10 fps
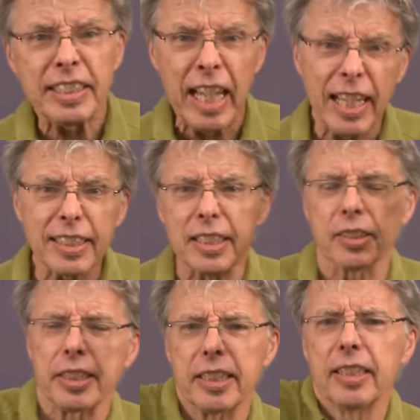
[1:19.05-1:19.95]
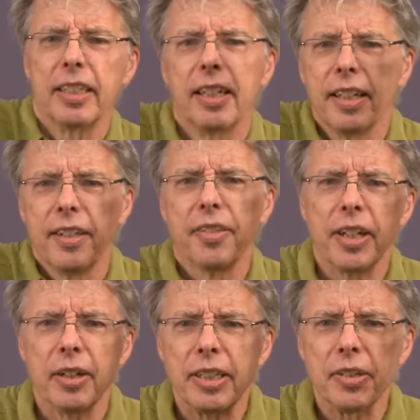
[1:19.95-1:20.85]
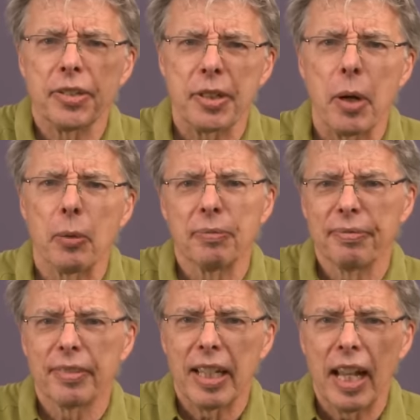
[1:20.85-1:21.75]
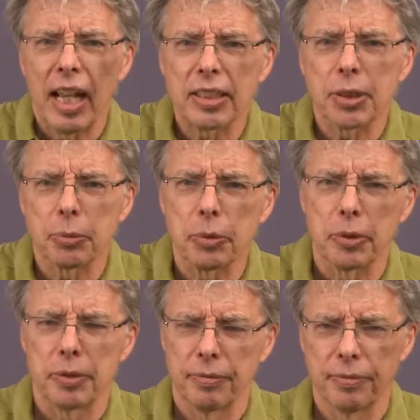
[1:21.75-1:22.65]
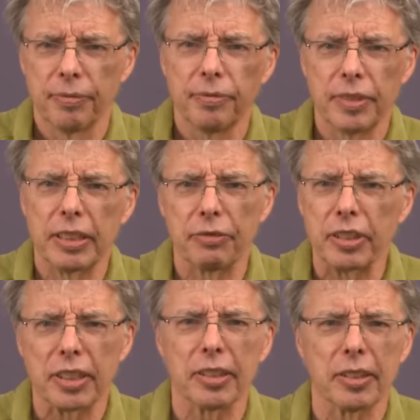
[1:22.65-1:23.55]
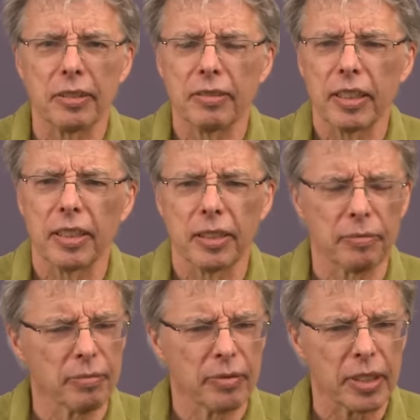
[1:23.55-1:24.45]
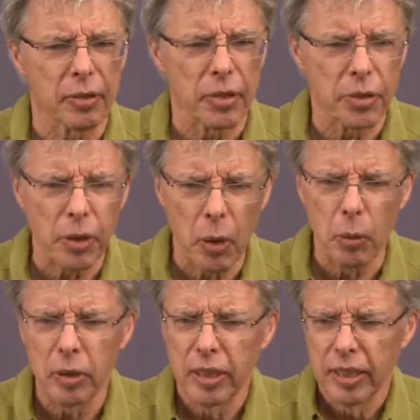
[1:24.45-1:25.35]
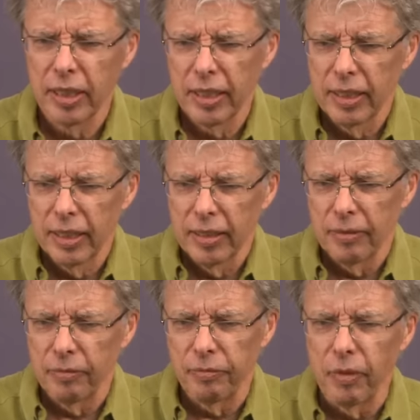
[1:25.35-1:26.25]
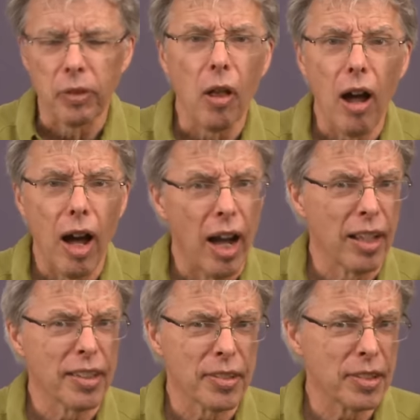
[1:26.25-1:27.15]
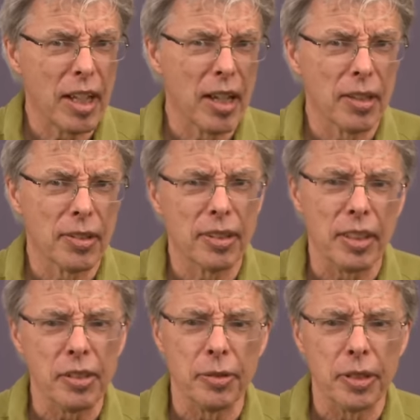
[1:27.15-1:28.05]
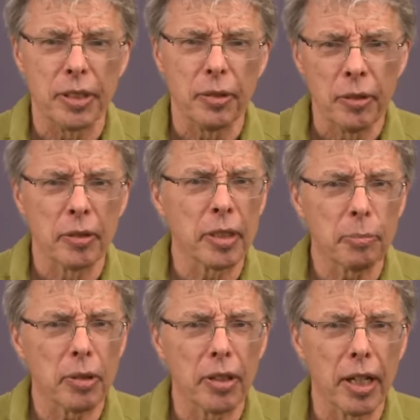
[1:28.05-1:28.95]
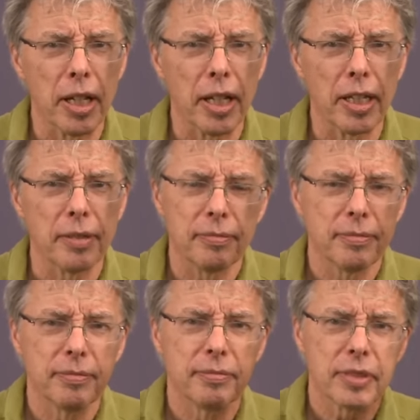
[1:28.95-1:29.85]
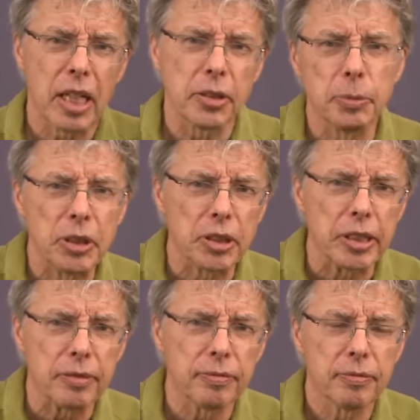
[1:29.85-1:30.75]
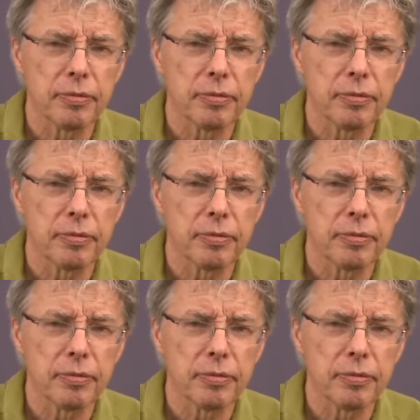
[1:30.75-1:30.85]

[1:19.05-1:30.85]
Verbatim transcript: technically, there is no actual difference. There, uh, you know, there's no law that says that you can only play country music,